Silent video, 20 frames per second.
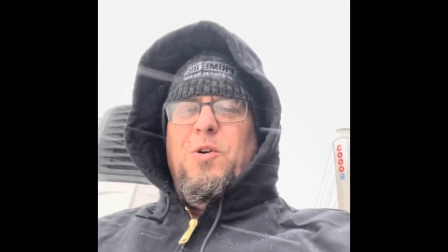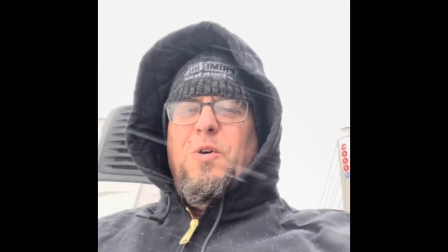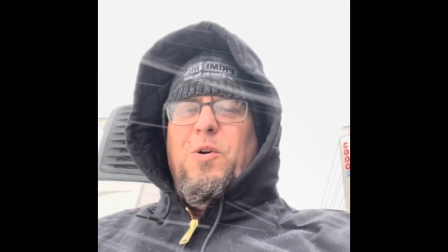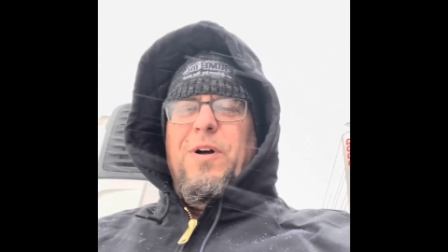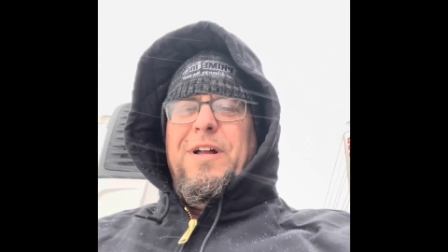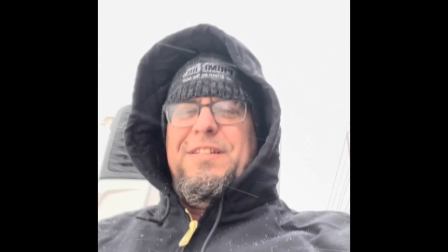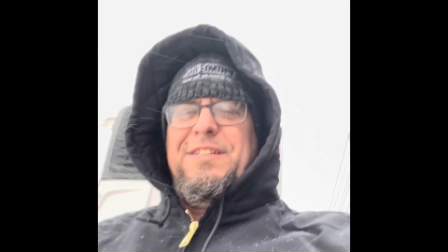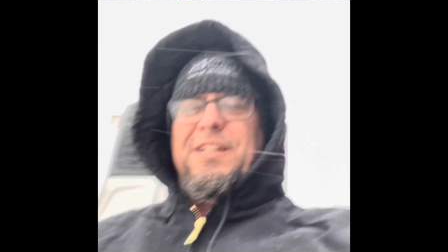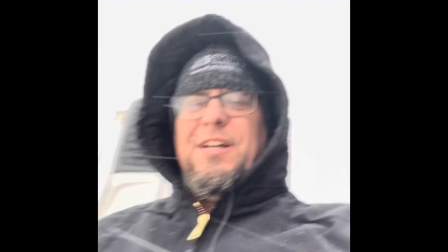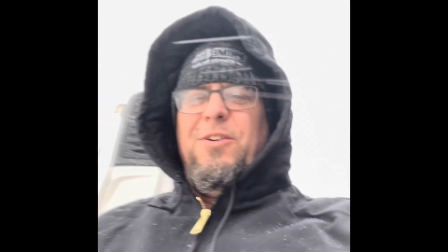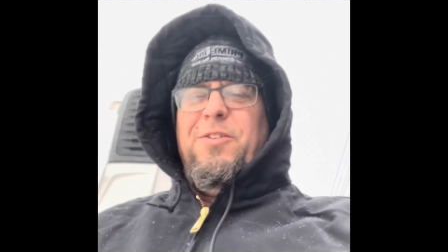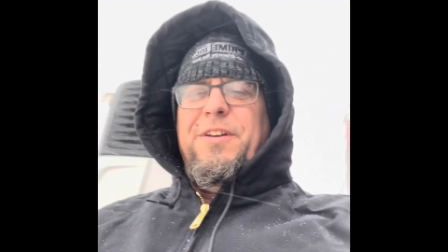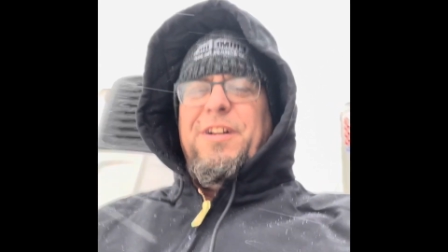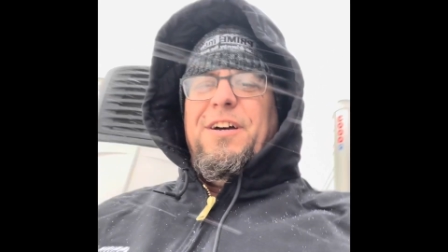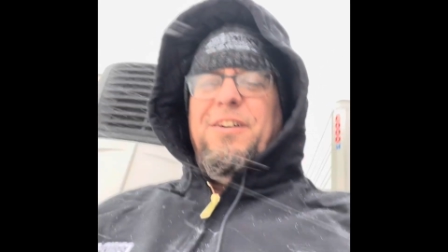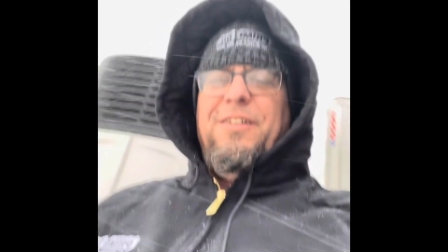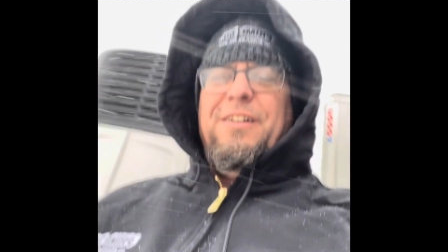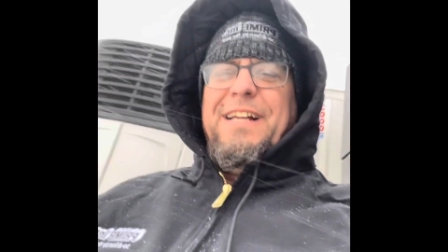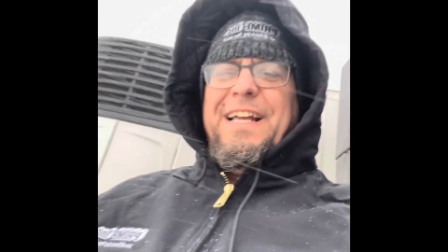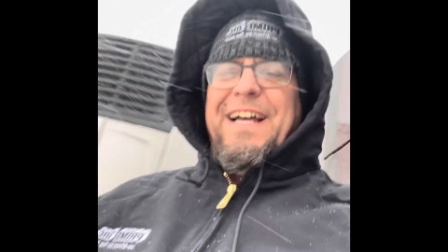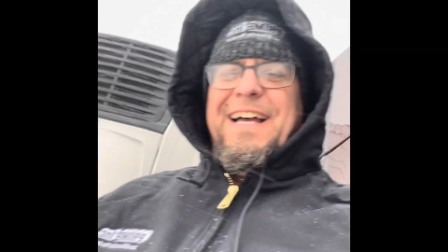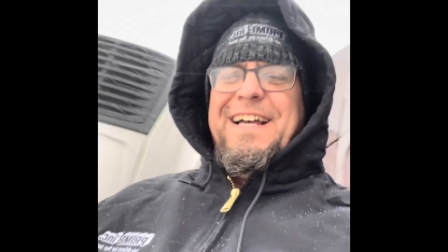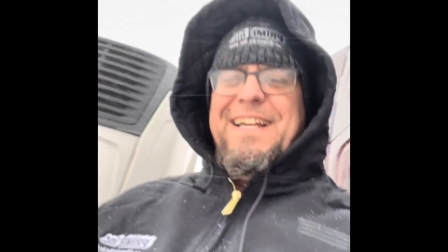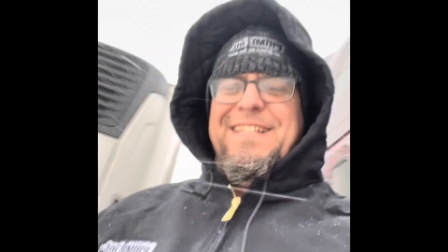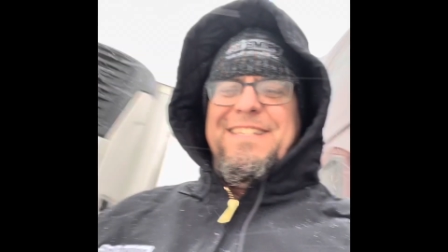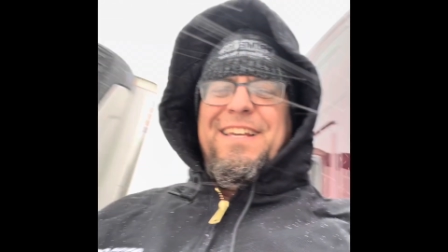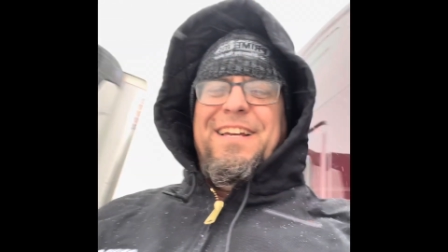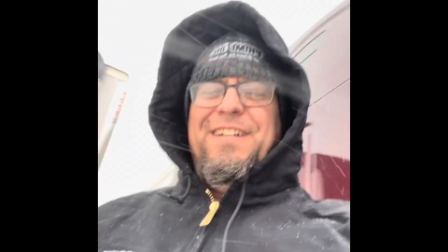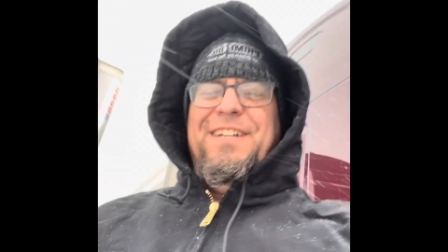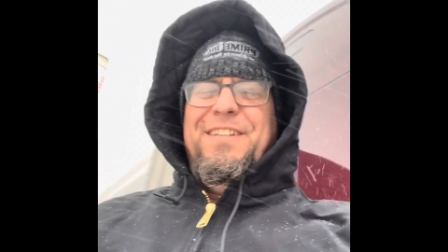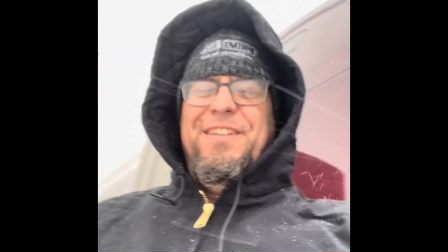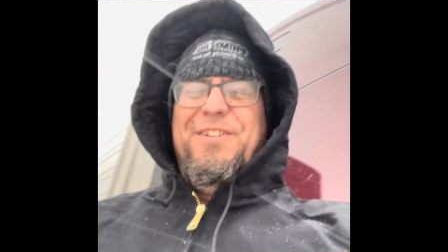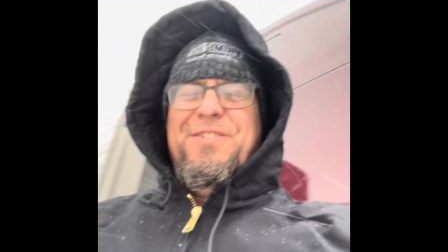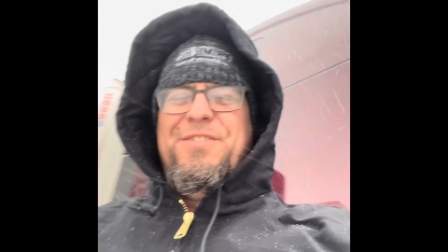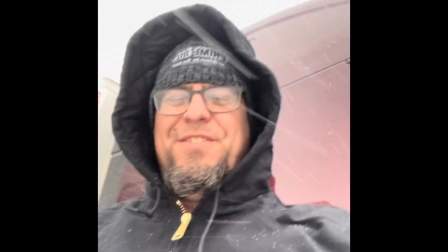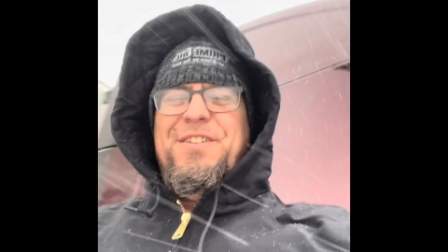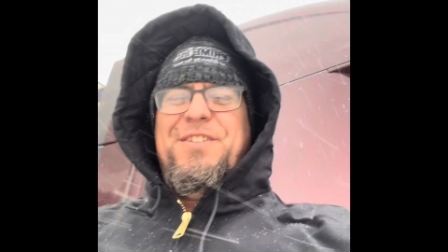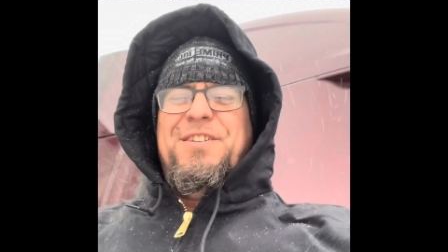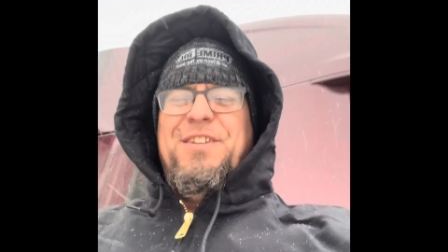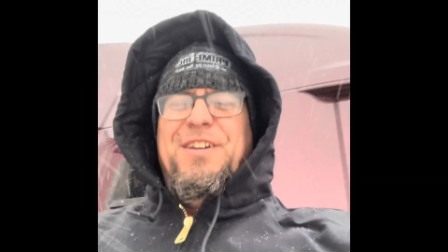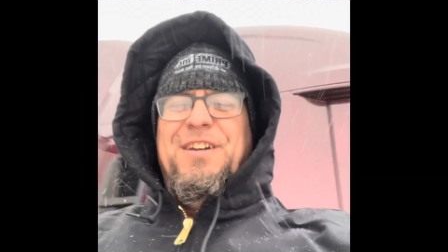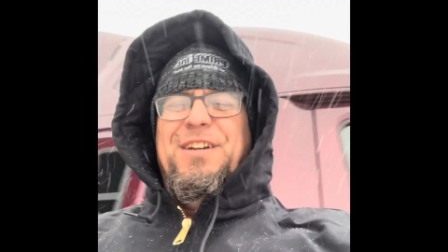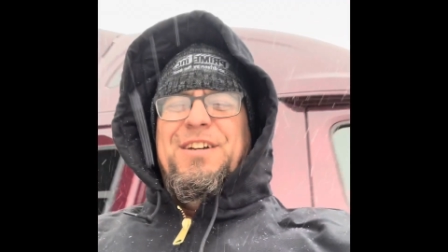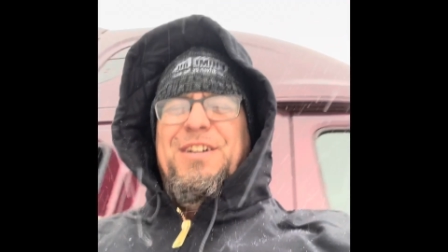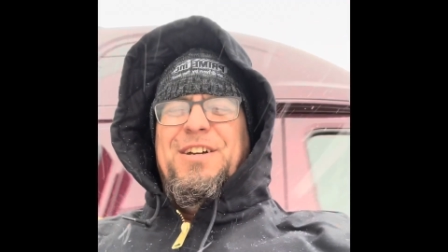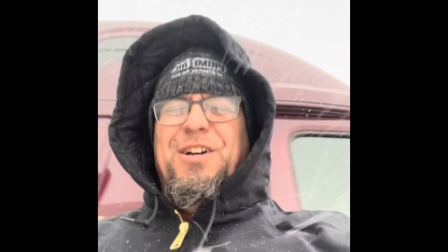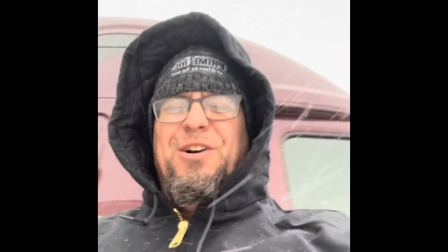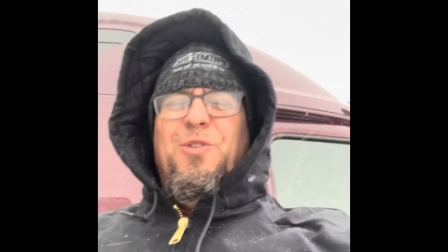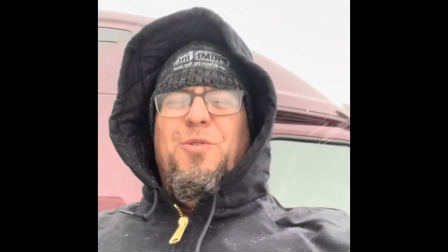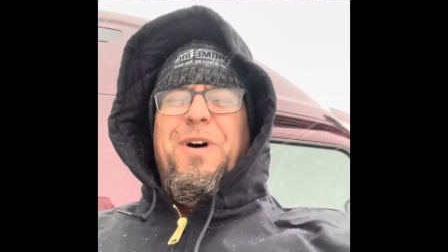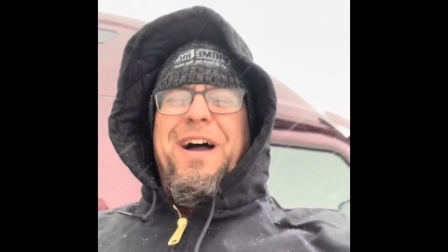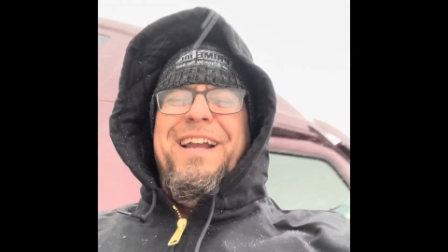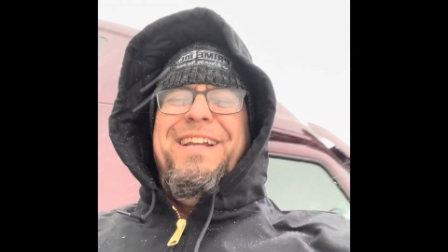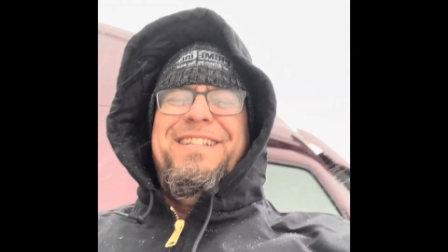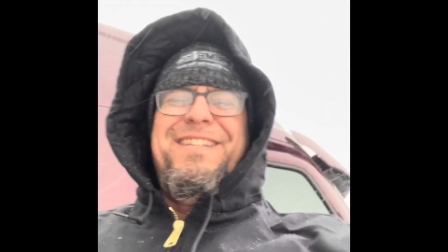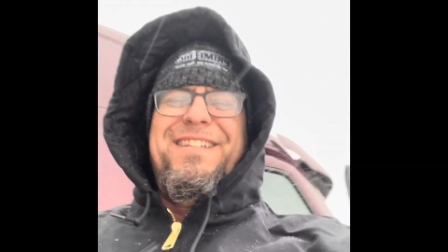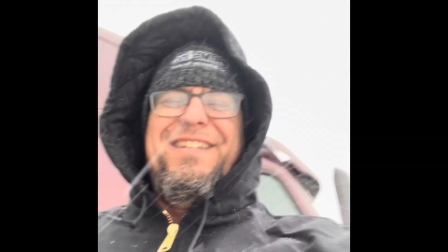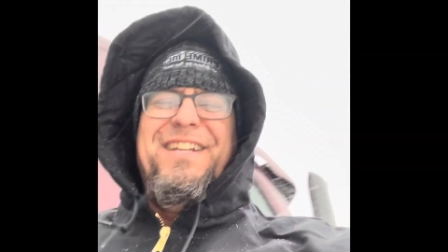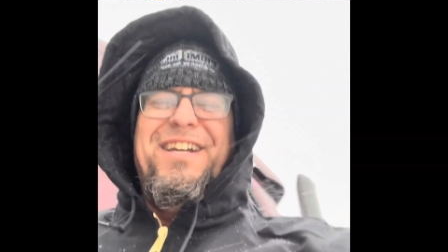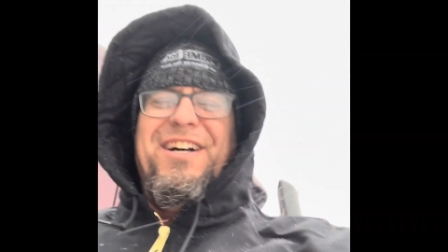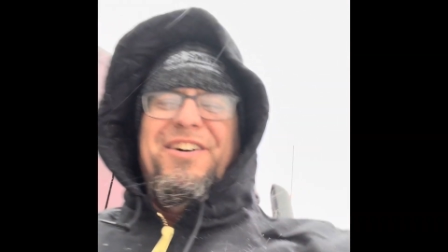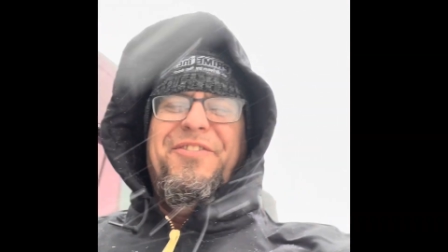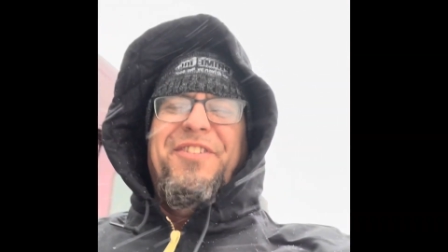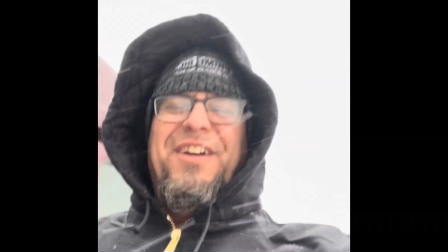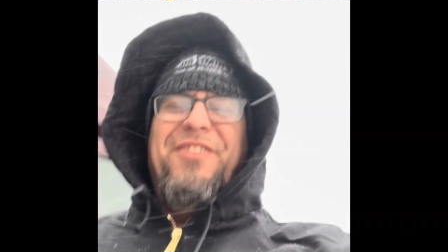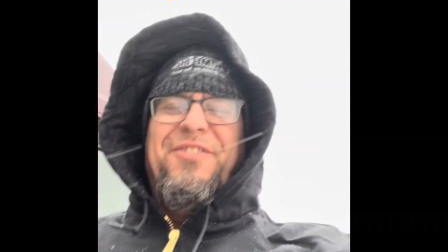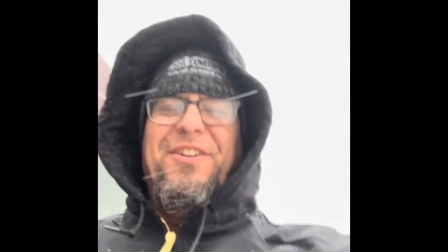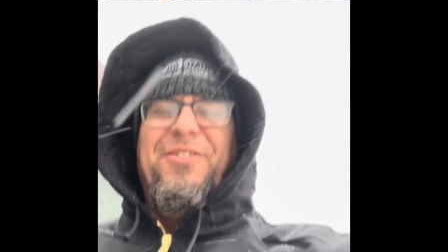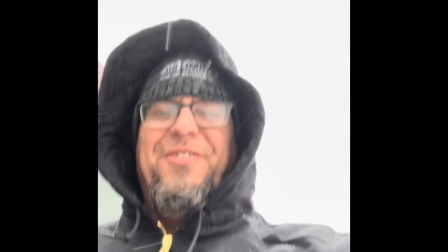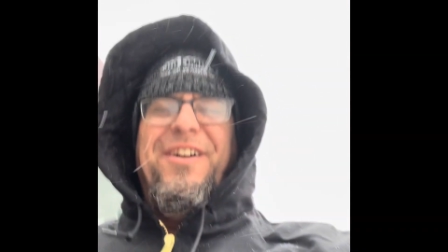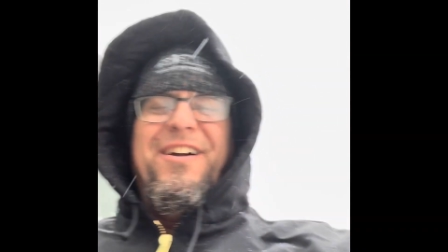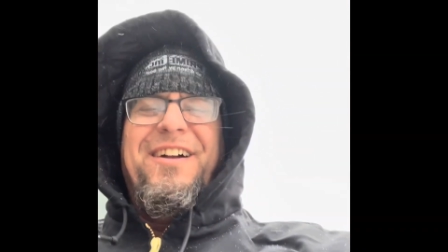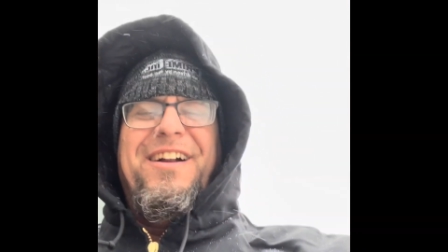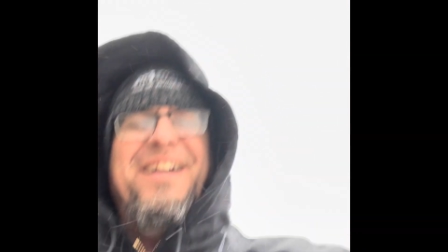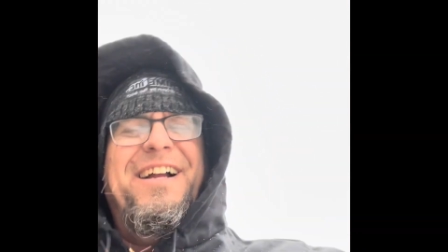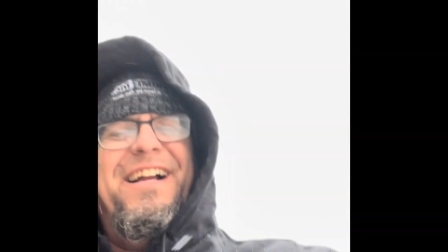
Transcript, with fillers: what's going on, guys. There's this white stuff everywhere.